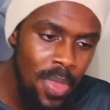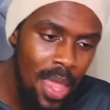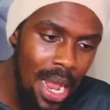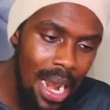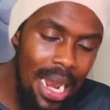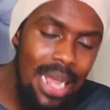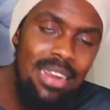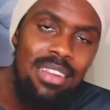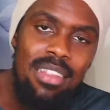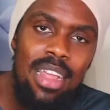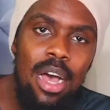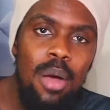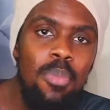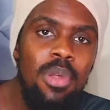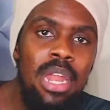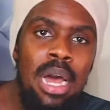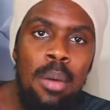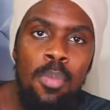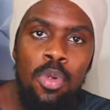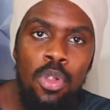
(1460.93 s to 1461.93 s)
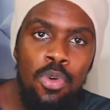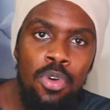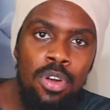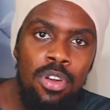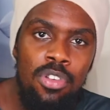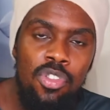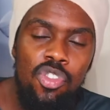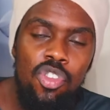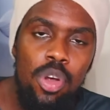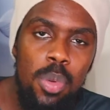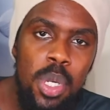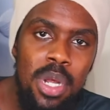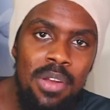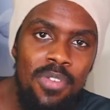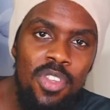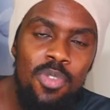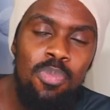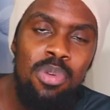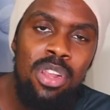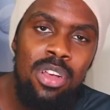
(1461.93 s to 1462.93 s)
Link to that will be down below in the description of
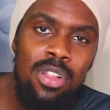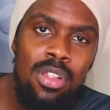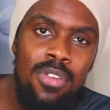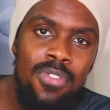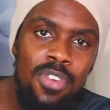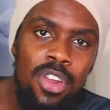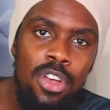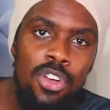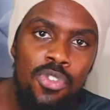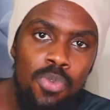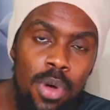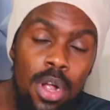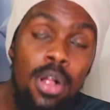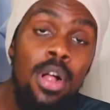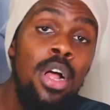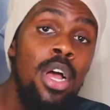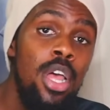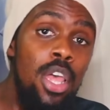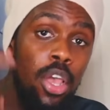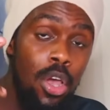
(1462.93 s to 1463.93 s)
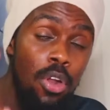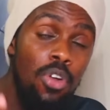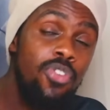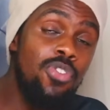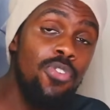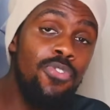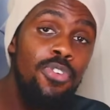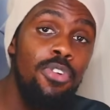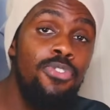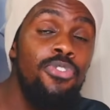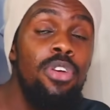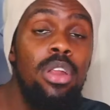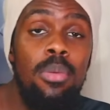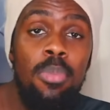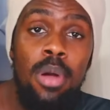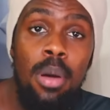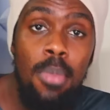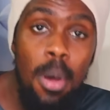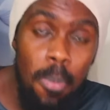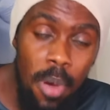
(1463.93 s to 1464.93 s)
this particular video as well. You can also feel free to
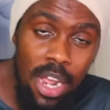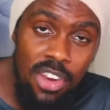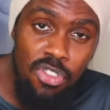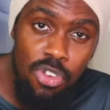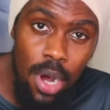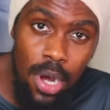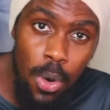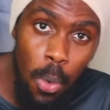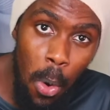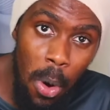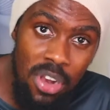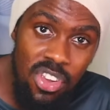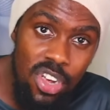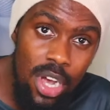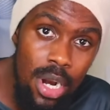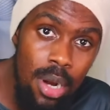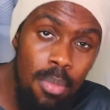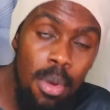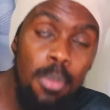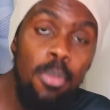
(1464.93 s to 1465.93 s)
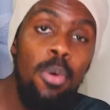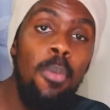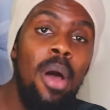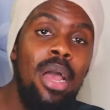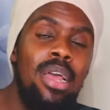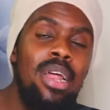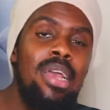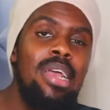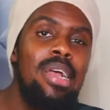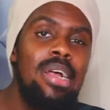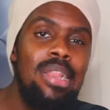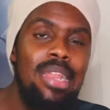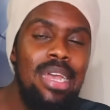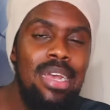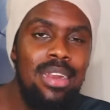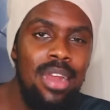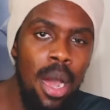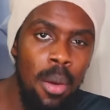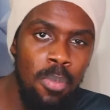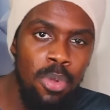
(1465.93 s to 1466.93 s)
become a Patreon or a channel member by clicking a link
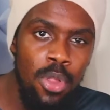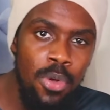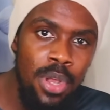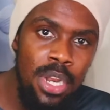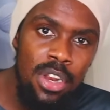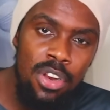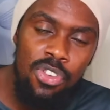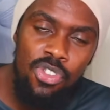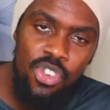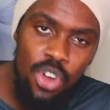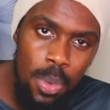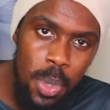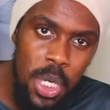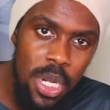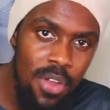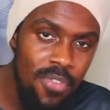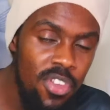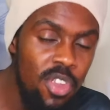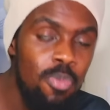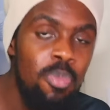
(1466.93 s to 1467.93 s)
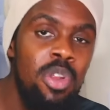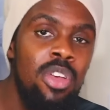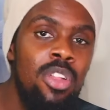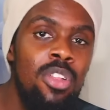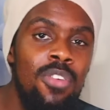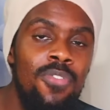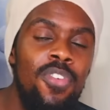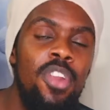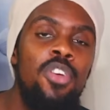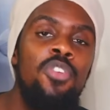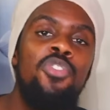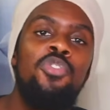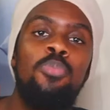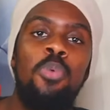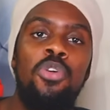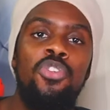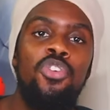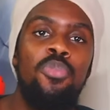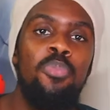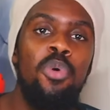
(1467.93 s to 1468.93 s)
down below in the description of this particular video to
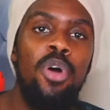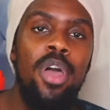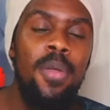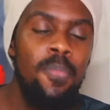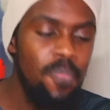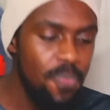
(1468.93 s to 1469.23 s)
support your boy.